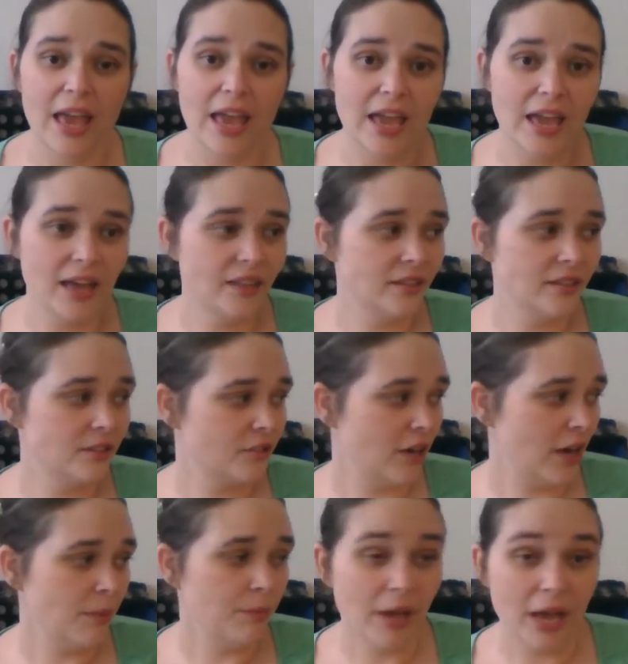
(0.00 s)
And the
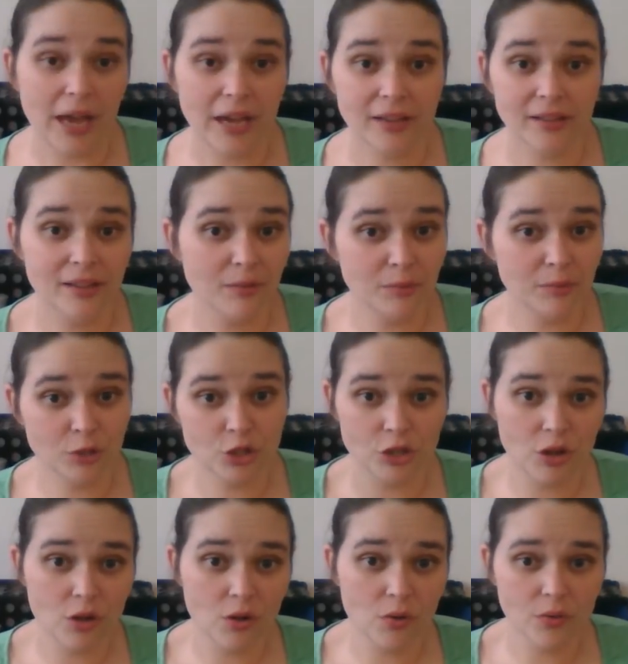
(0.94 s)
scrap pack that was
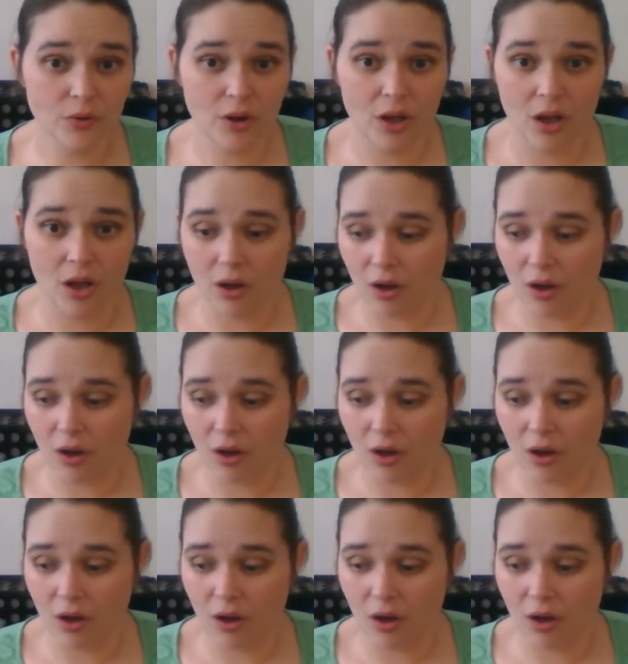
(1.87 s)
shown